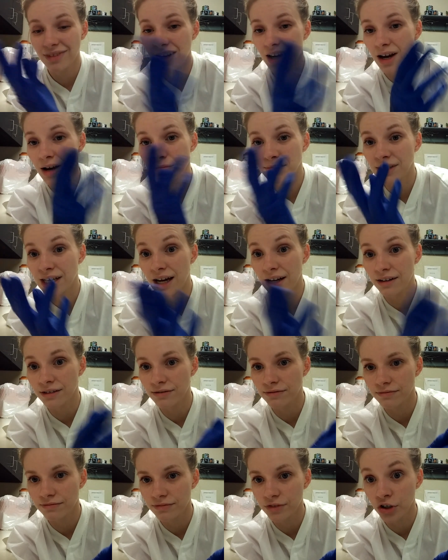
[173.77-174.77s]
comes out
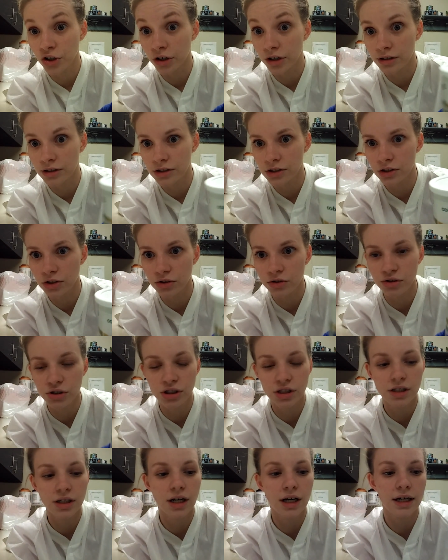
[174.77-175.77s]
of urine
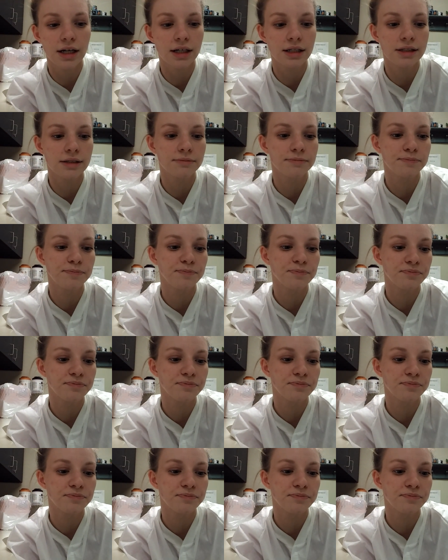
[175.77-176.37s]
solution, I guess.